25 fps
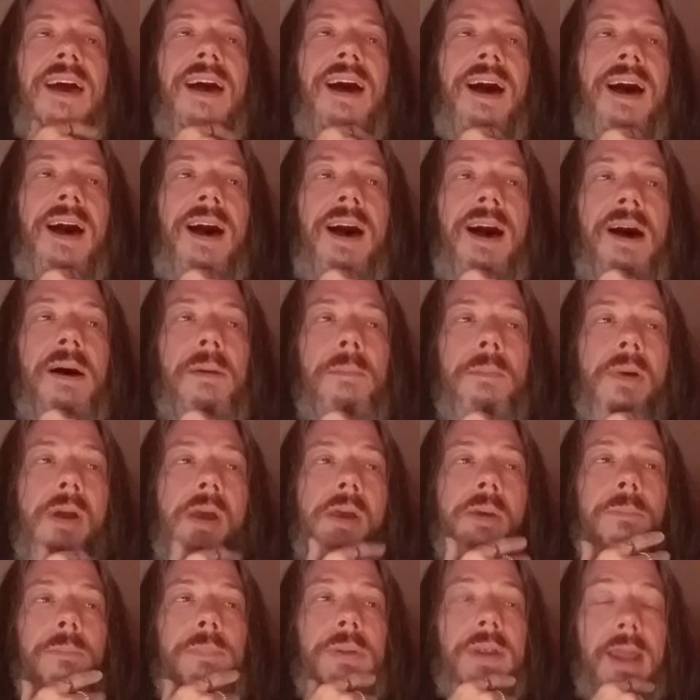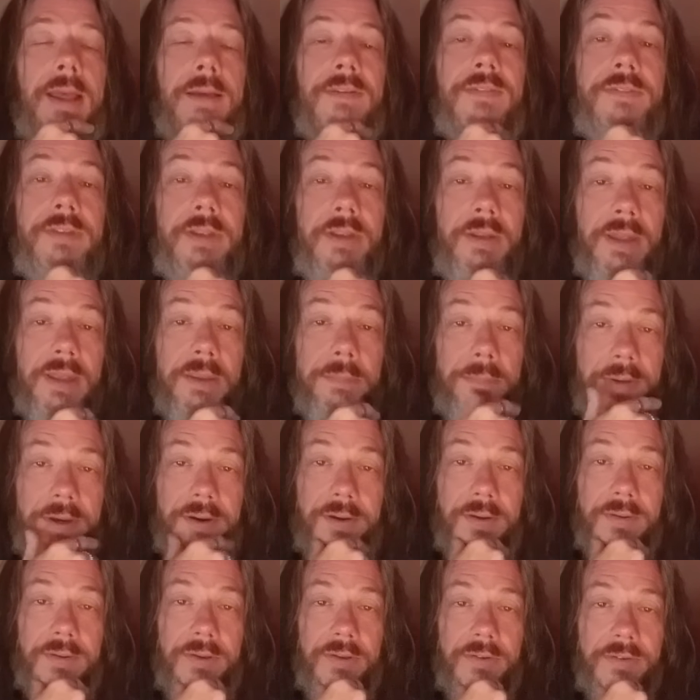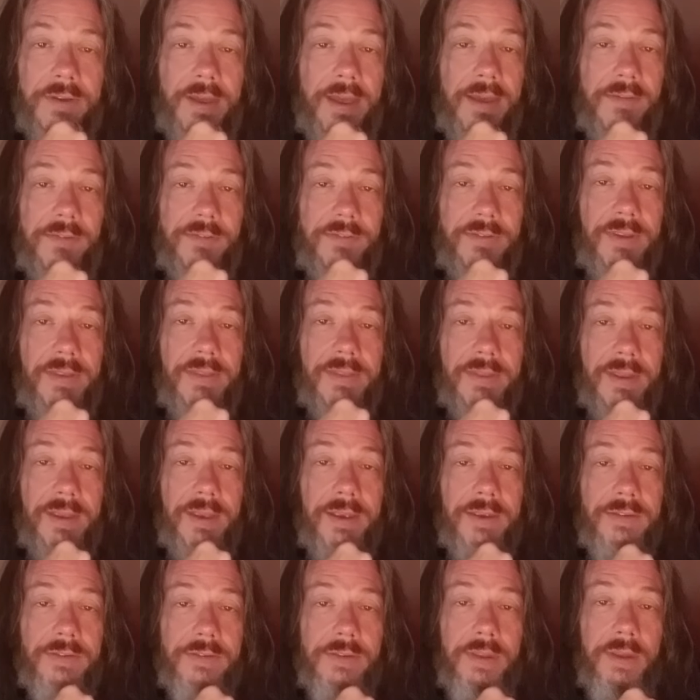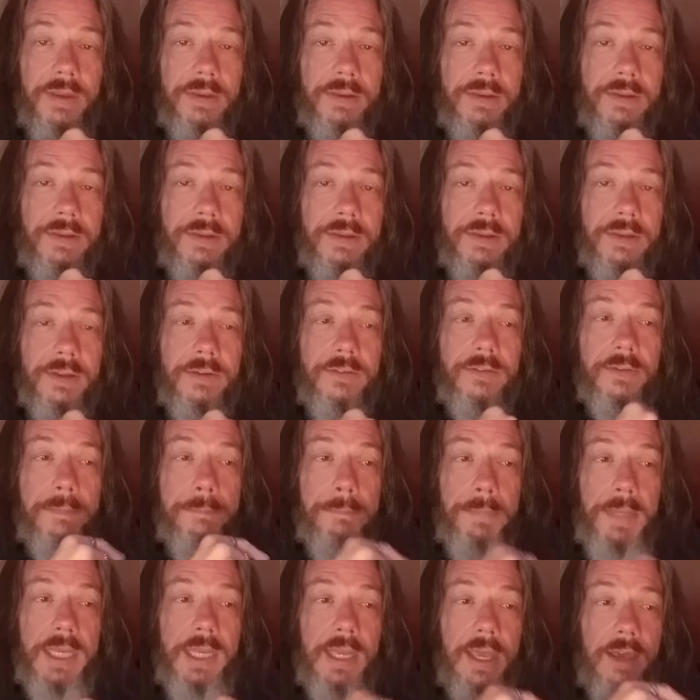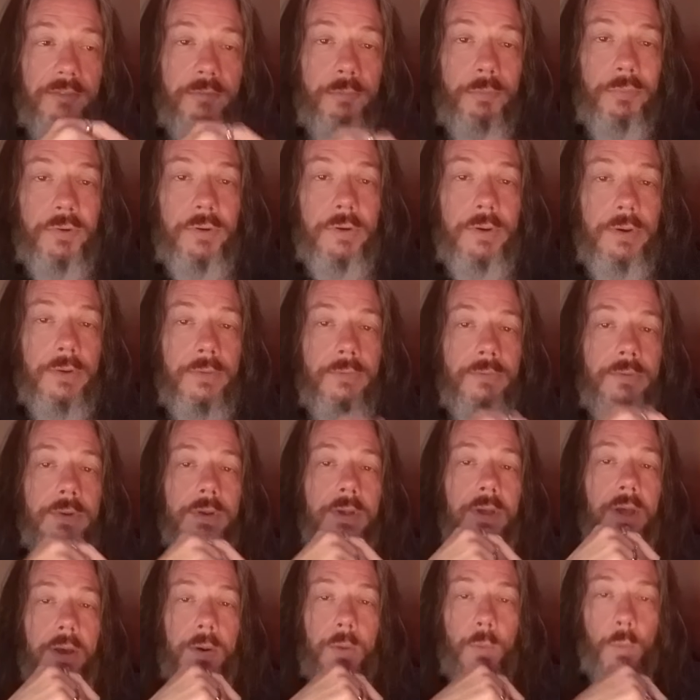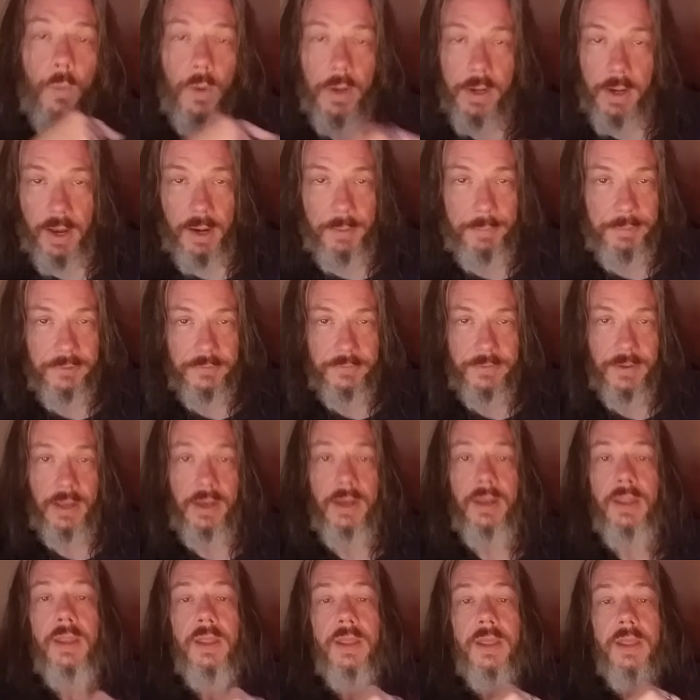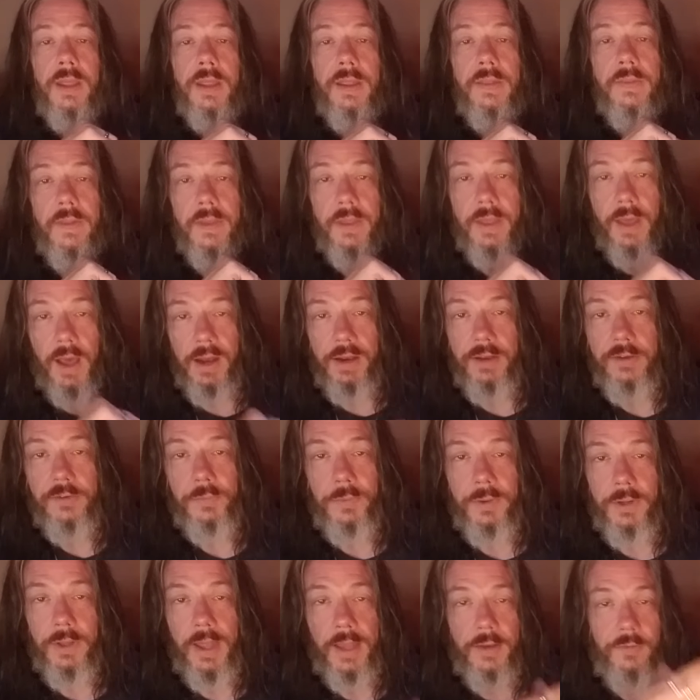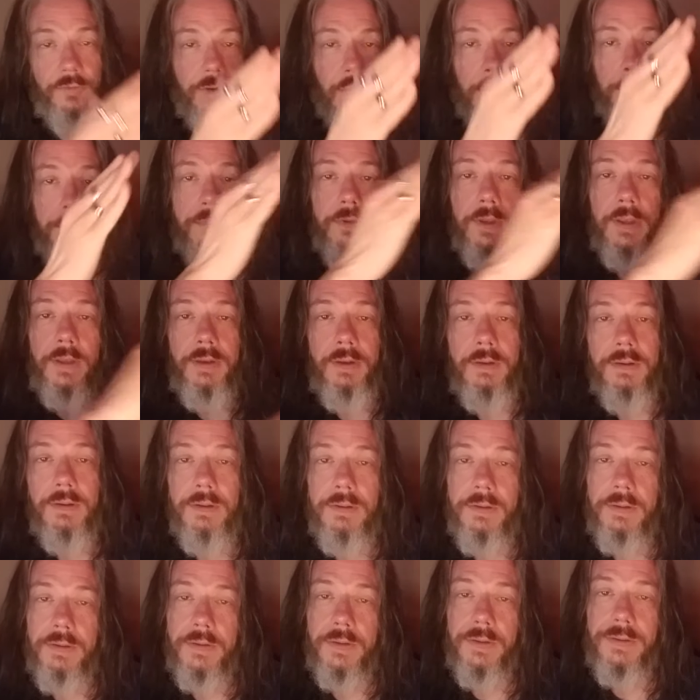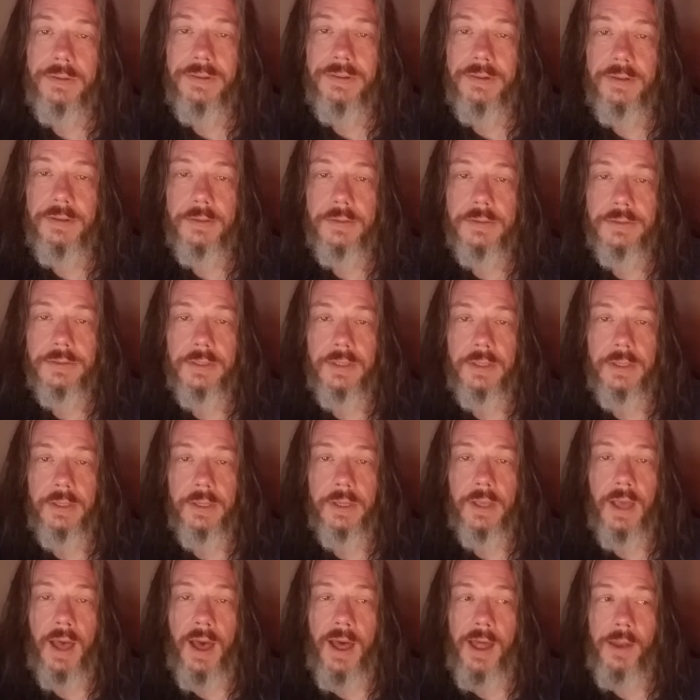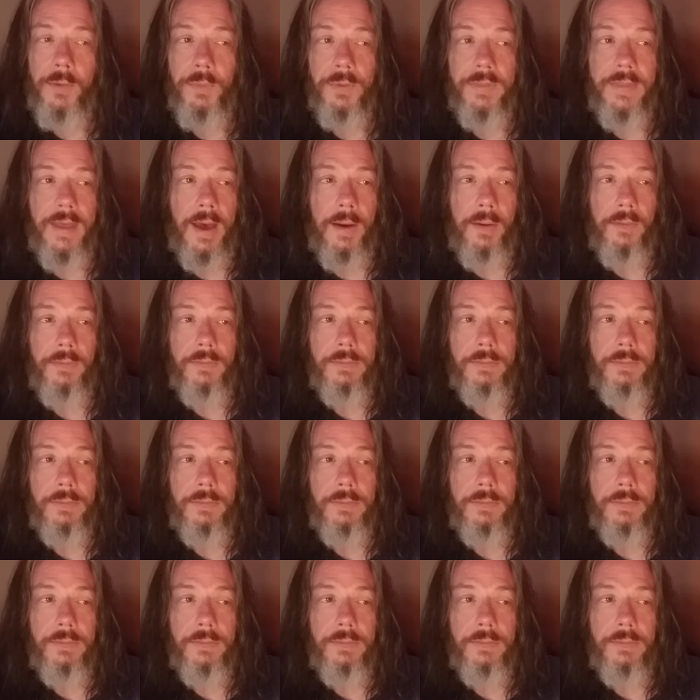but I've seen like miracles. I have seen things that to me have proved 100% that God is real. I jumped in to God without